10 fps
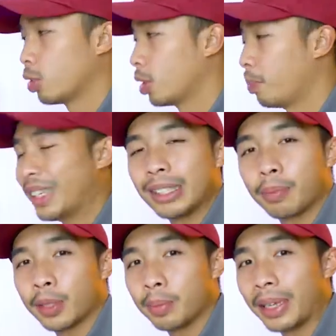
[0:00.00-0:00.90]
So the
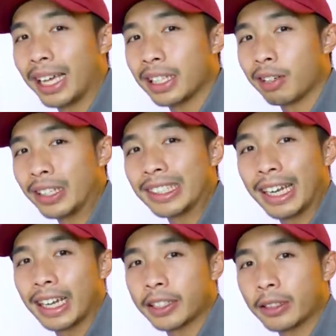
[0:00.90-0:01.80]
principles behind the green
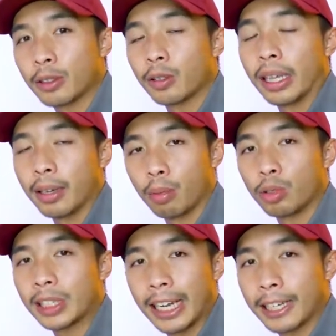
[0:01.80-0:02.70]
selection tool and
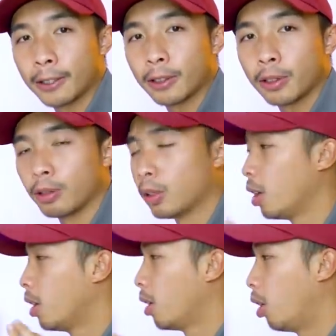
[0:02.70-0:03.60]
blue selection tool
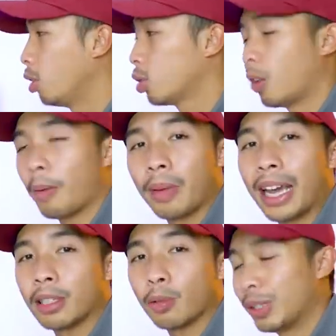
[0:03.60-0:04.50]
also
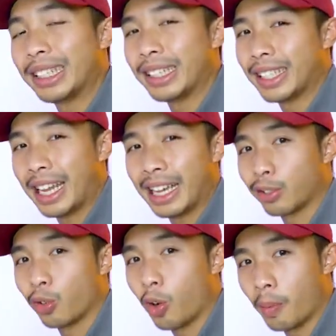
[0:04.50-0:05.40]
applies with this
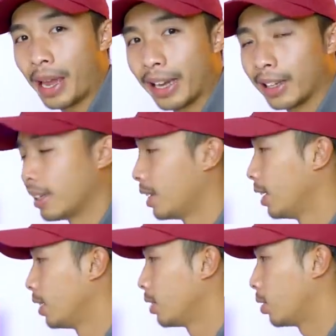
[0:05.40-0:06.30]
lasso command.
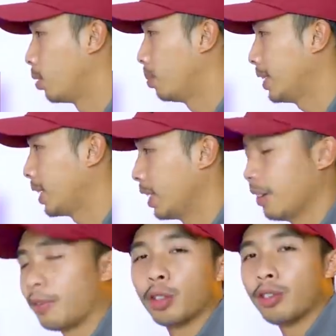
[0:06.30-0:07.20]
So basically if you